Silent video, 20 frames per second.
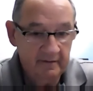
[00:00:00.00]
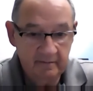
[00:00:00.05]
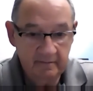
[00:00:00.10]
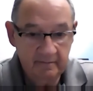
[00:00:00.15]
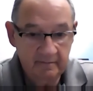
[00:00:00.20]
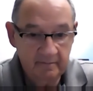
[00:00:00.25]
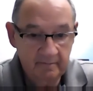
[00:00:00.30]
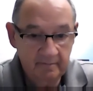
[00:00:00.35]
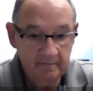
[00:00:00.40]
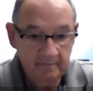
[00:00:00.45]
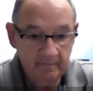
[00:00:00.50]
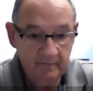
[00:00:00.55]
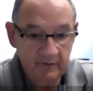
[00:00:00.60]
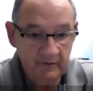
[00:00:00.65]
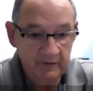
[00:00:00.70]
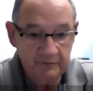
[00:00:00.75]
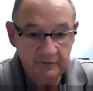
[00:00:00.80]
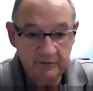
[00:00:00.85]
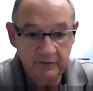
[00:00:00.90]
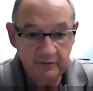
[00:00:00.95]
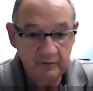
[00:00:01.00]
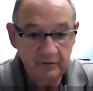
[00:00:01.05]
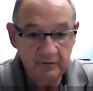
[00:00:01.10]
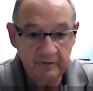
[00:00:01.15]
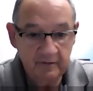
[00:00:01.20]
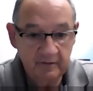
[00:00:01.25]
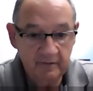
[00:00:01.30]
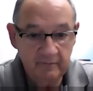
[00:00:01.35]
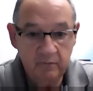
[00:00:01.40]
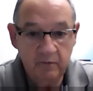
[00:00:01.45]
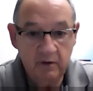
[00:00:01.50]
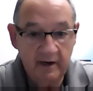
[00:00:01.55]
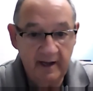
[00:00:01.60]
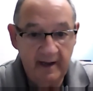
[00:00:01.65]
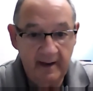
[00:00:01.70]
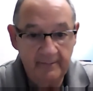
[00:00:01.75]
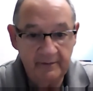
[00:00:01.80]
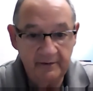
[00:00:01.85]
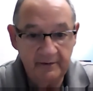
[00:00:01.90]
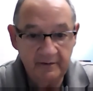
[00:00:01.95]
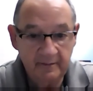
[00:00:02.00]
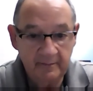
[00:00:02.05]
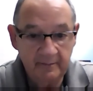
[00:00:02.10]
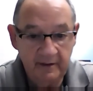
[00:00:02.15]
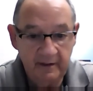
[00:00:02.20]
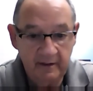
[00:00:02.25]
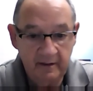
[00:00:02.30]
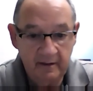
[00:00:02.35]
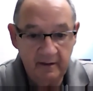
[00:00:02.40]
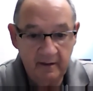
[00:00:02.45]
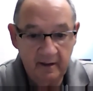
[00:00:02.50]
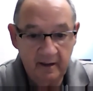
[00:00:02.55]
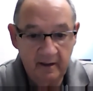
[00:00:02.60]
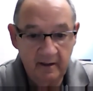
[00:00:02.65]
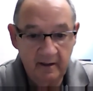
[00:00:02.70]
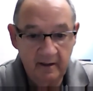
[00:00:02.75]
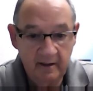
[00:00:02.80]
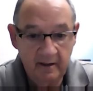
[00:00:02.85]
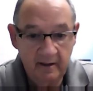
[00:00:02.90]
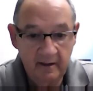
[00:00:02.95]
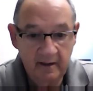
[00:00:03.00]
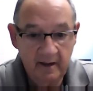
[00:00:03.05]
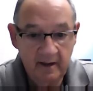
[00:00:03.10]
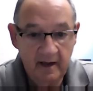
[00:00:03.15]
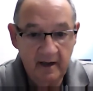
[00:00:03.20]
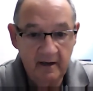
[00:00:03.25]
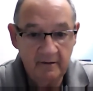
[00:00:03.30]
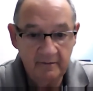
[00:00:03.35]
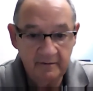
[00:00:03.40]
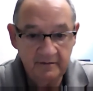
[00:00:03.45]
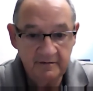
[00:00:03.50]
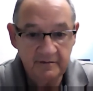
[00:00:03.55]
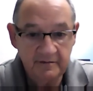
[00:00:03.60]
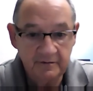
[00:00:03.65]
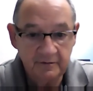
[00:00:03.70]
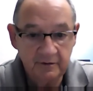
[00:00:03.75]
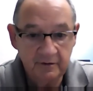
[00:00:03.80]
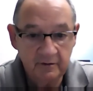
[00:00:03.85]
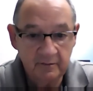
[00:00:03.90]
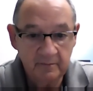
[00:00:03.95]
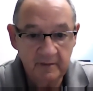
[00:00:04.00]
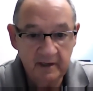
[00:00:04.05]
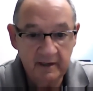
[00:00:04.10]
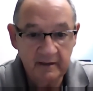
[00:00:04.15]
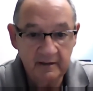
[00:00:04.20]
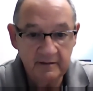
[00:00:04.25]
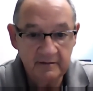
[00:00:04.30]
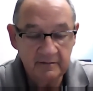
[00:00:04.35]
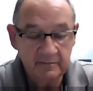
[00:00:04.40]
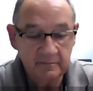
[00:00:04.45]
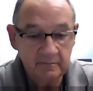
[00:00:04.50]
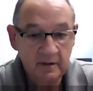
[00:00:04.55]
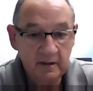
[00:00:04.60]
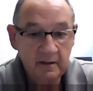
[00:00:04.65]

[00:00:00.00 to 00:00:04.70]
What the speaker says: the truth of what happened to me and how this internal mechanism